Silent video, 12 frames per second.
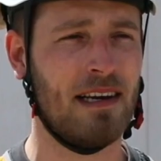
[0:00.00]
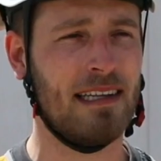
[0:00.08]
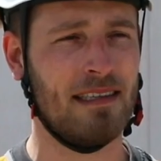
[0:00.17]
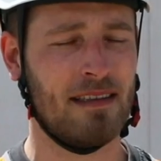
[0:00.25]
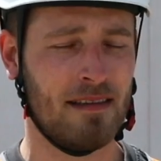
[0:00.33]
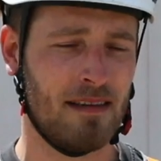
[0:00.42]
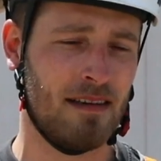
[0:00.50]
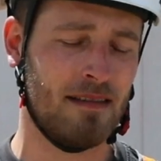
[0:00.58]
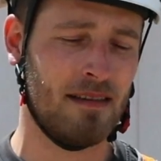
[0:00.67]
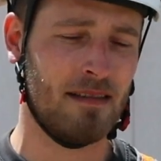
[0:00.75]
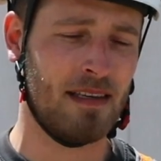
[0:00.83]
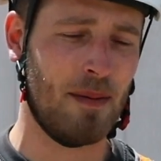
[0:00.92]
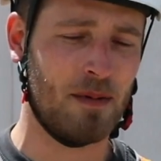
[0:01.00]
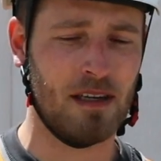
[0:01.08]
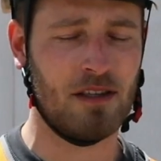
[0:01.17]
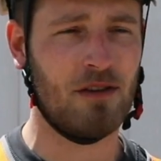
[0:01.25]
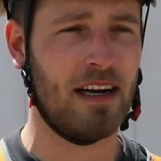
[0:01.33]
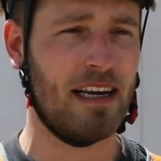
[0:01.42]
get the tips and
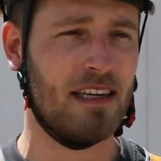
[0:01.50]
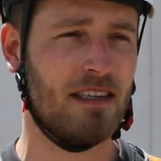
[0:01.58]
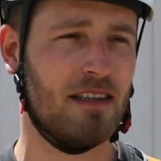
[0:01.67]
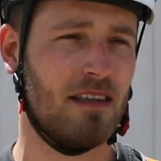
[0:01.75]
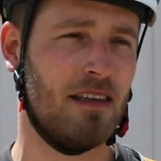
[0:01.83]
the tricks,